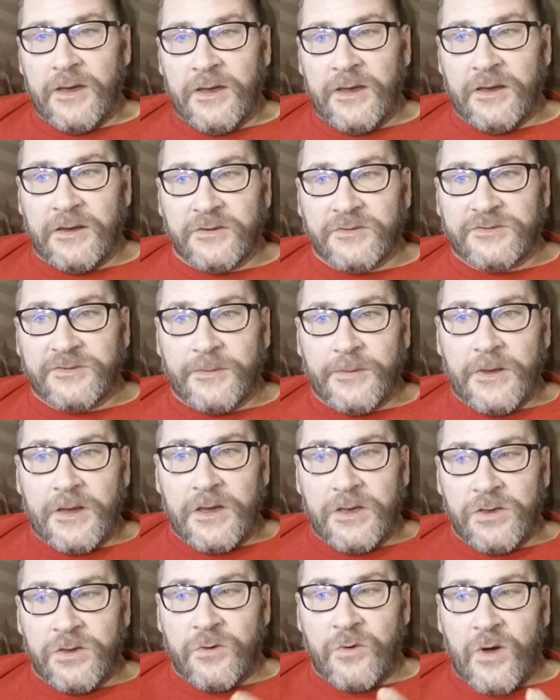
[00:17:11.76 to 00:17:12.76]
is
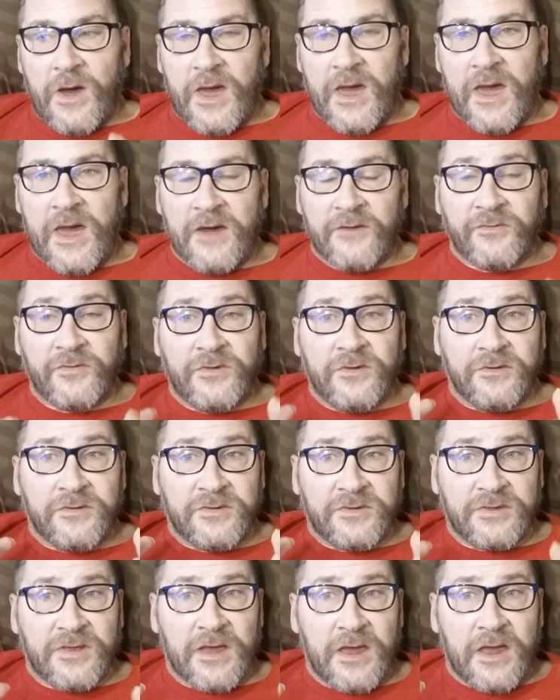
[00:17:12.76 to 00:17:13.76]
you have to
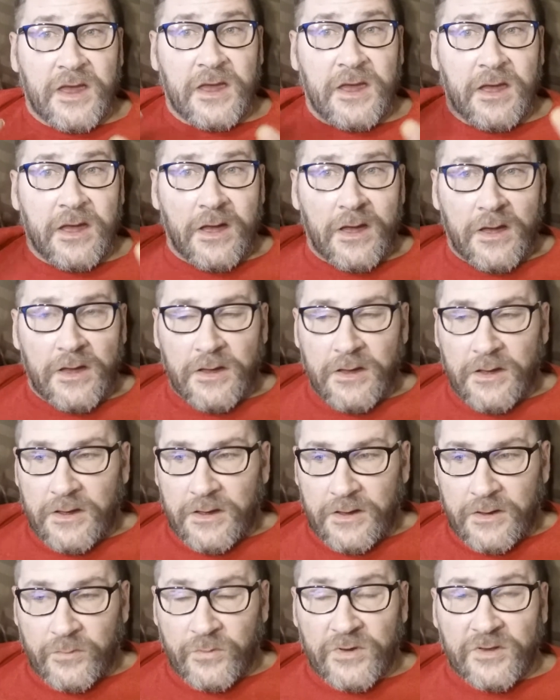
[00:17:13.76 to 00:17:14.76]
stay
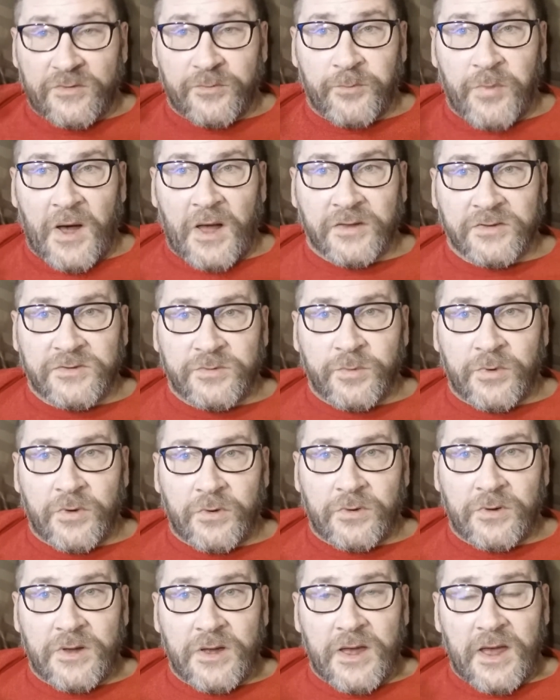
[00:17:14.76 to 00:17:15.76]

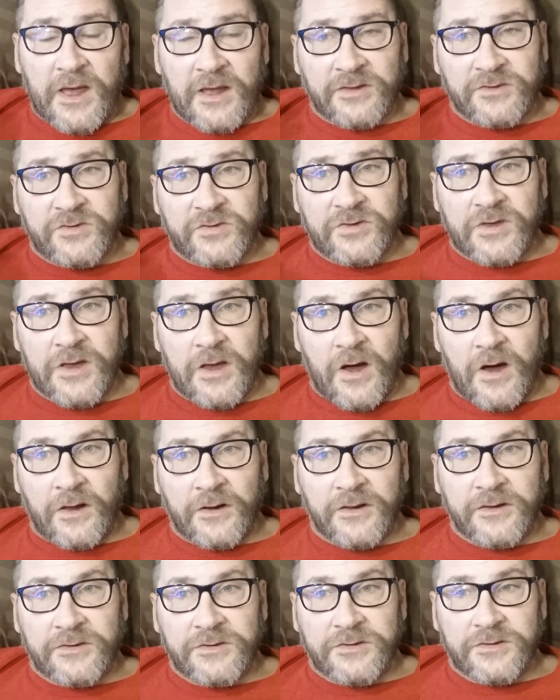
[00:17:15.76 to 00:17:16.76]
responsible and stay
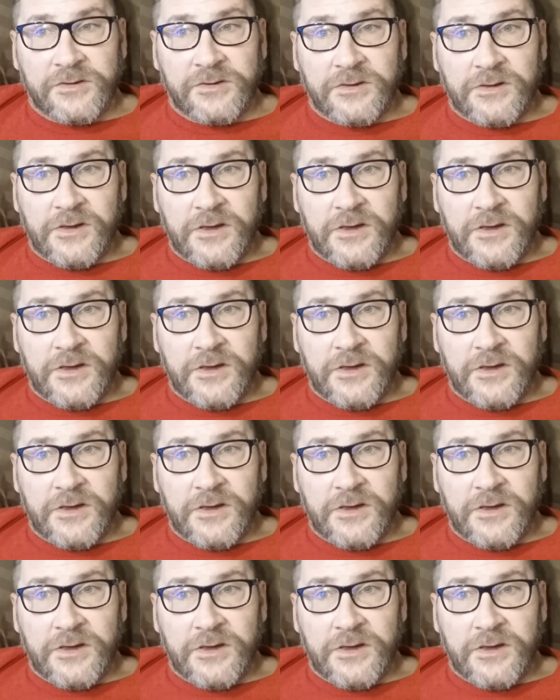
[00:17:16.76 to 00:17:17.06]
on it